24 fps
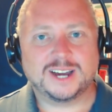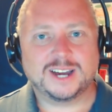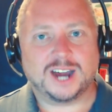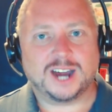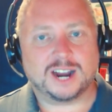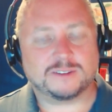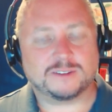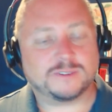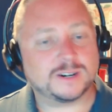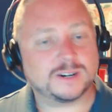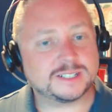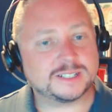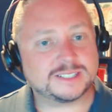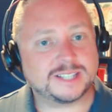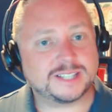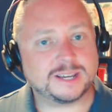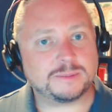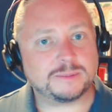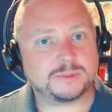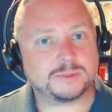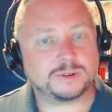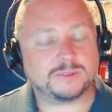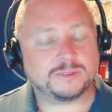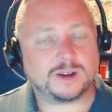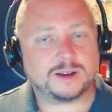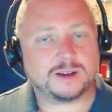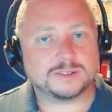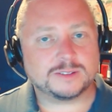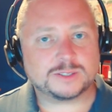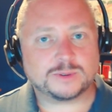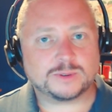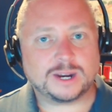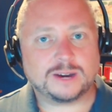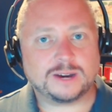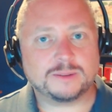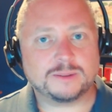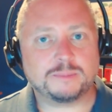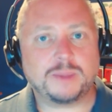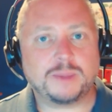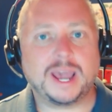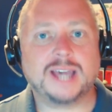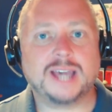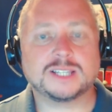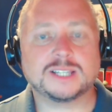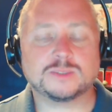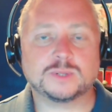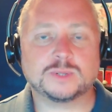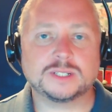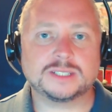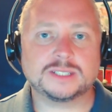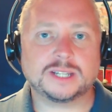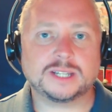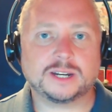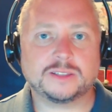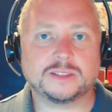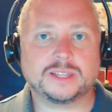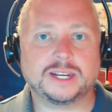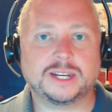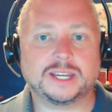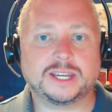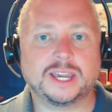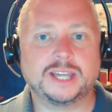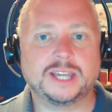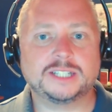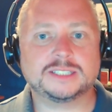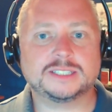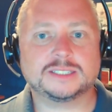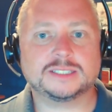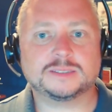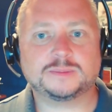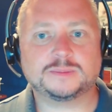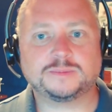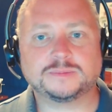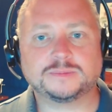Our first tip revolves around passwords and authentication.